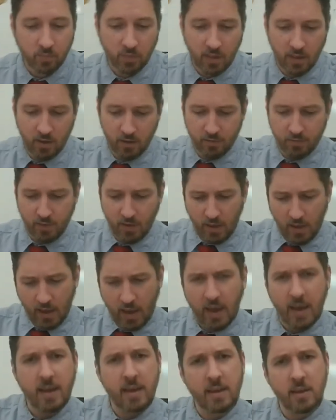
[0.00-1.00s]
If
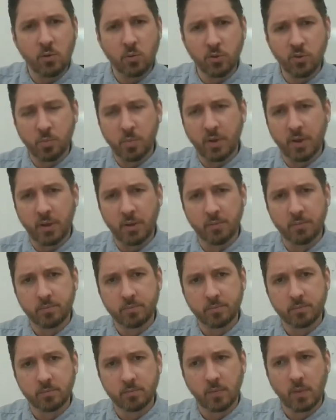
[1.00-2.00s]
A equals B
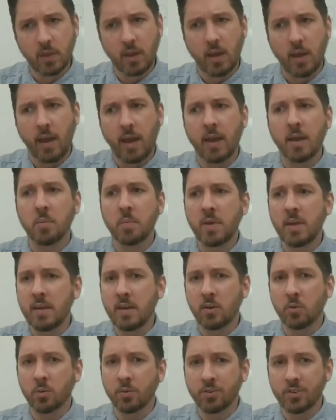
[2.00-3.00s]
and B
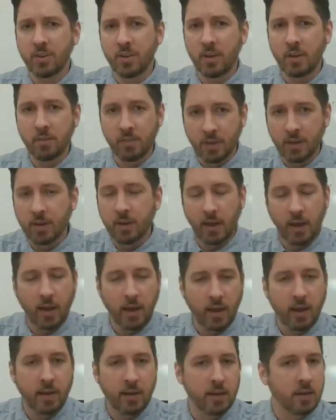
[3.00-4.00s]
equals C, then
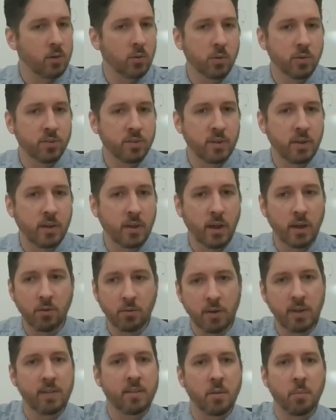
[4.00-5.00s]
A equals C. I don't
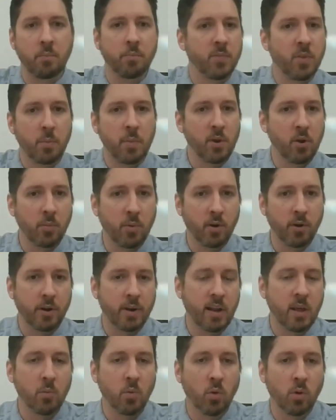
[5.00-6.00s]
need the middle part
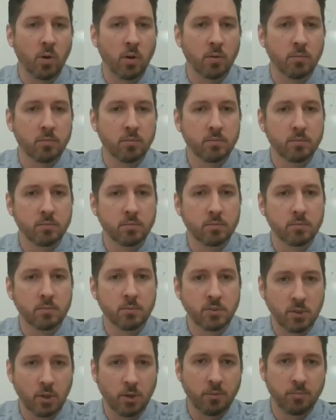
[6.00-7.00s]
anymore.
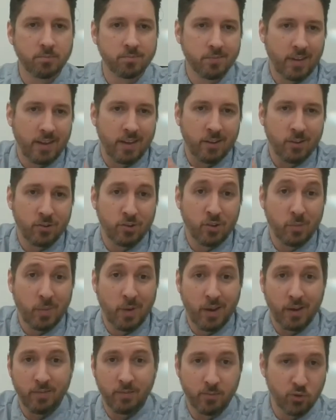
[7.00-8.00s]
So English is
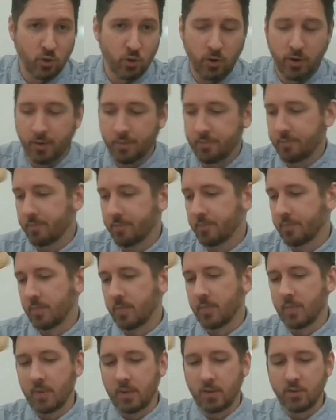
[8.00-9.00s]
math, sorry.
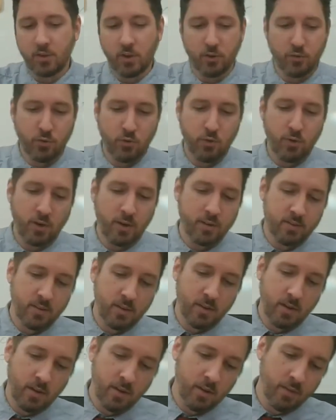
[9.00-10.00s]
Sucks for you guys
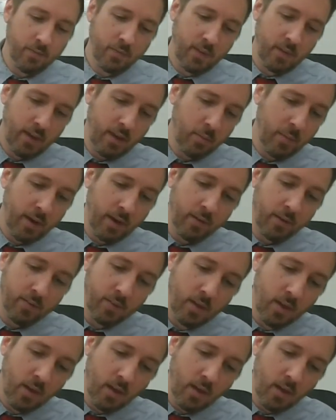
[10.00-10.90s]
that hate math.